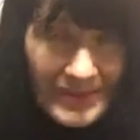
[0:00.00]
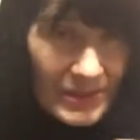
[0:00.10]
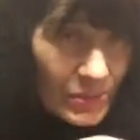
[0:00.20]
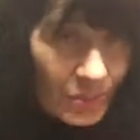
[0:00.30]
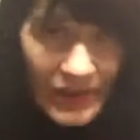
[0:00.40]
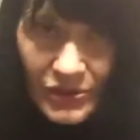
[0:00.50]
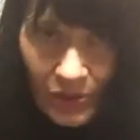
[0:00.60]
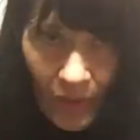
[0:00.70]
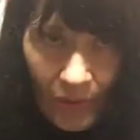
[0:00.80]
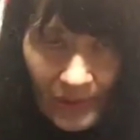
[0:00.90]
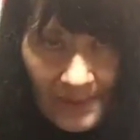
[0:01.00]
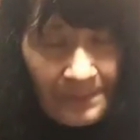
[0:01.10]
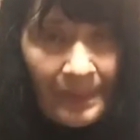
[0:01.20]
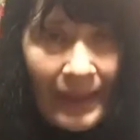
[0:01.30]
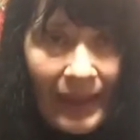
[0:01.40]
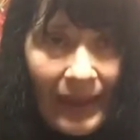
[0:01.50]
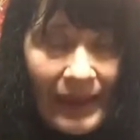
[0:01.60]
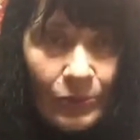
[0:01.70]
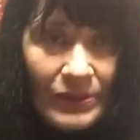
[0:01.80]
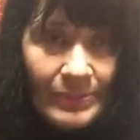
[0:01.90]
switched on.
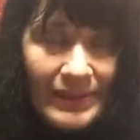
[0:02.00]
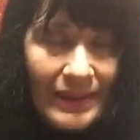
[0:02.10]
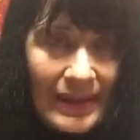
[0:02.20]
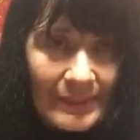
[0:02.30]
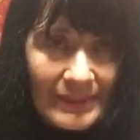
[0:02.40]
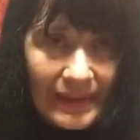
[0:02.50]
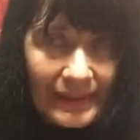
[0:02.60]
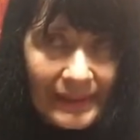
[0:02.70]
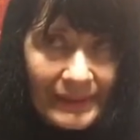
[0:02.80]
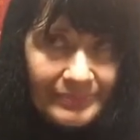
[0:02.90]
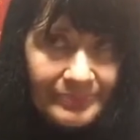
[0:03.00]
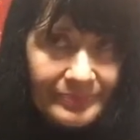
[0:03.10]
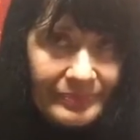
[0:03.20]
And we become like a